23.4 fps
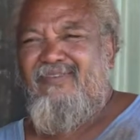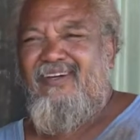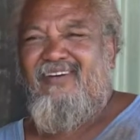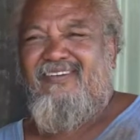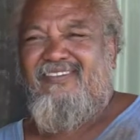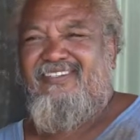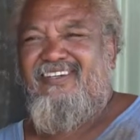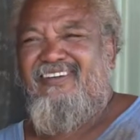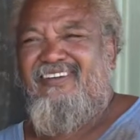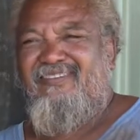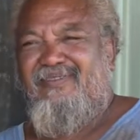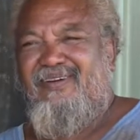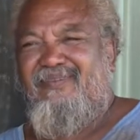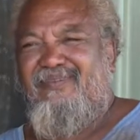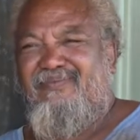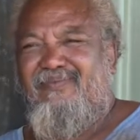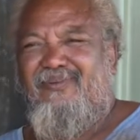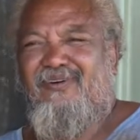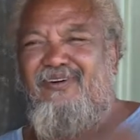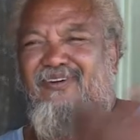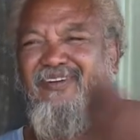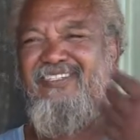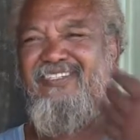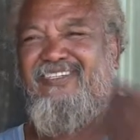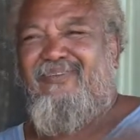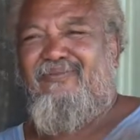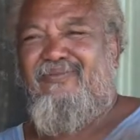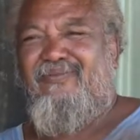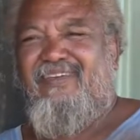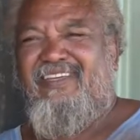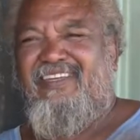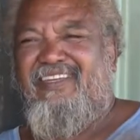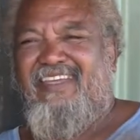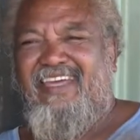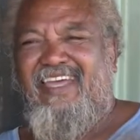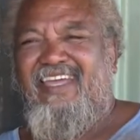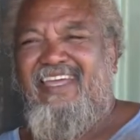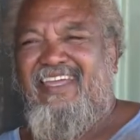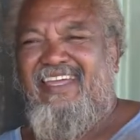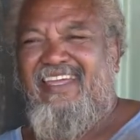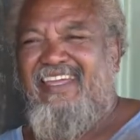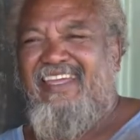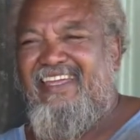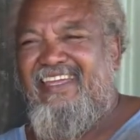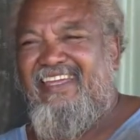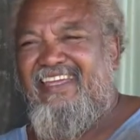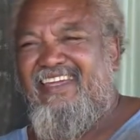balls every day.
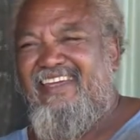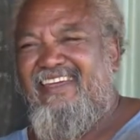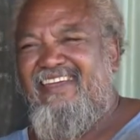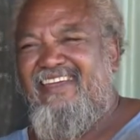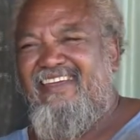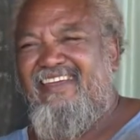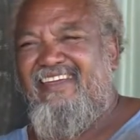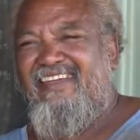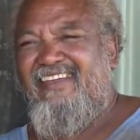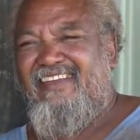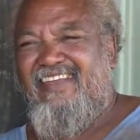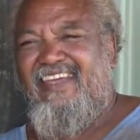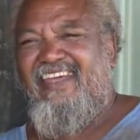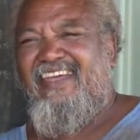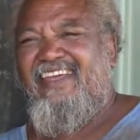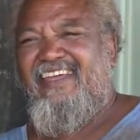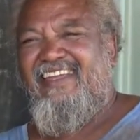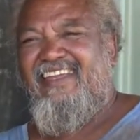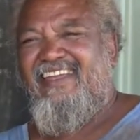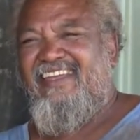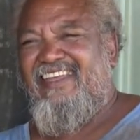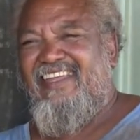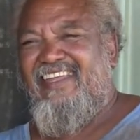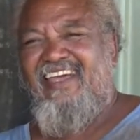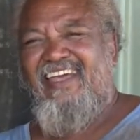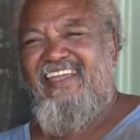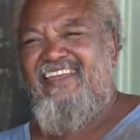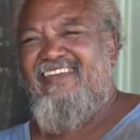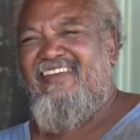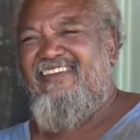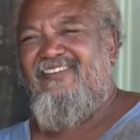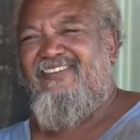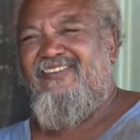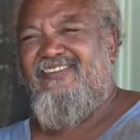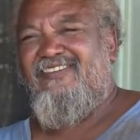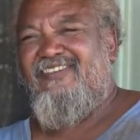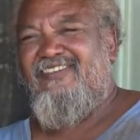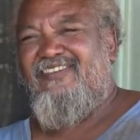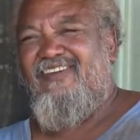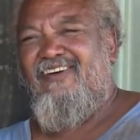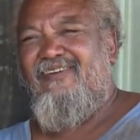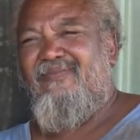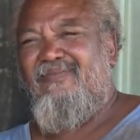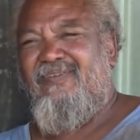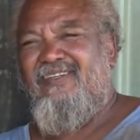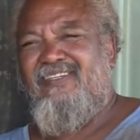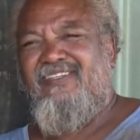day and night, no
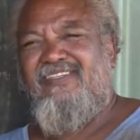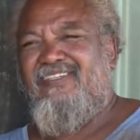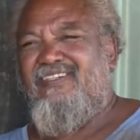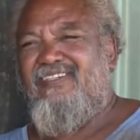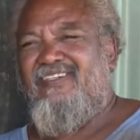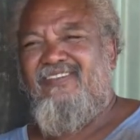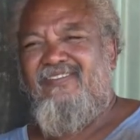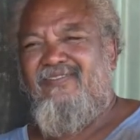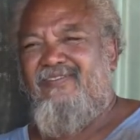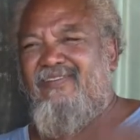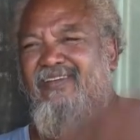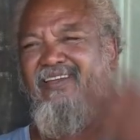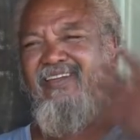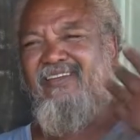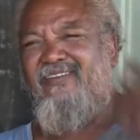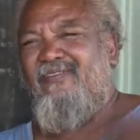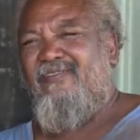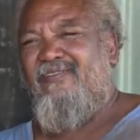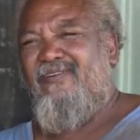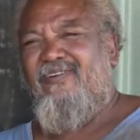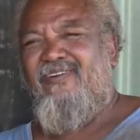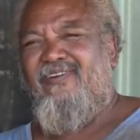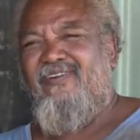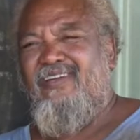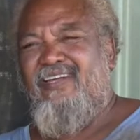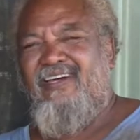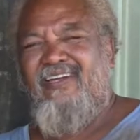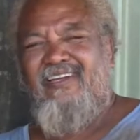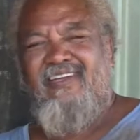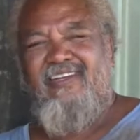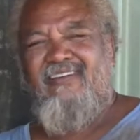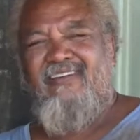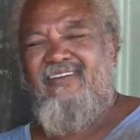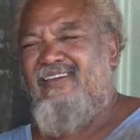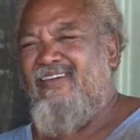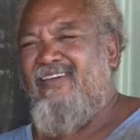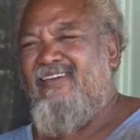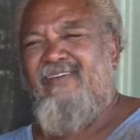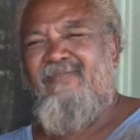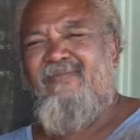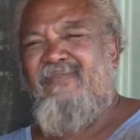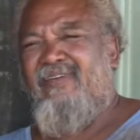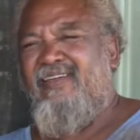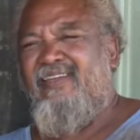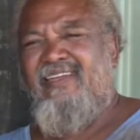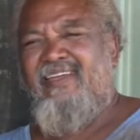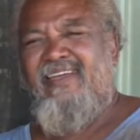stop. It was just red road on there
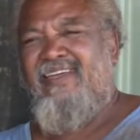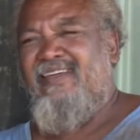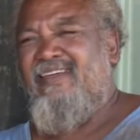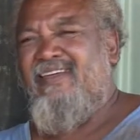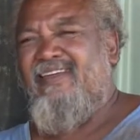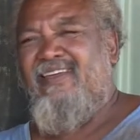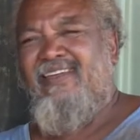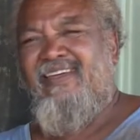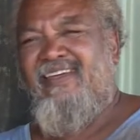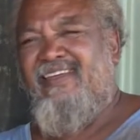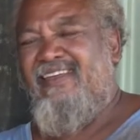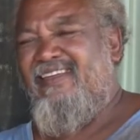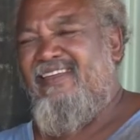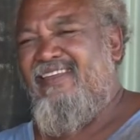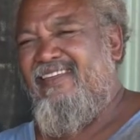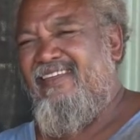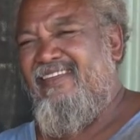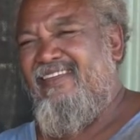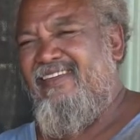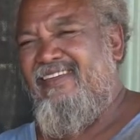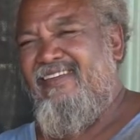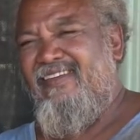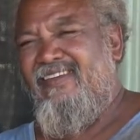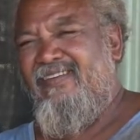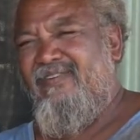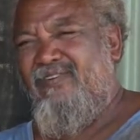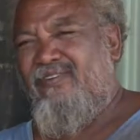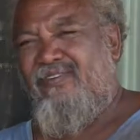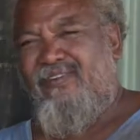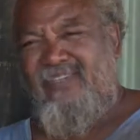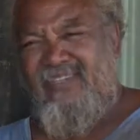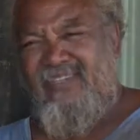every day and night for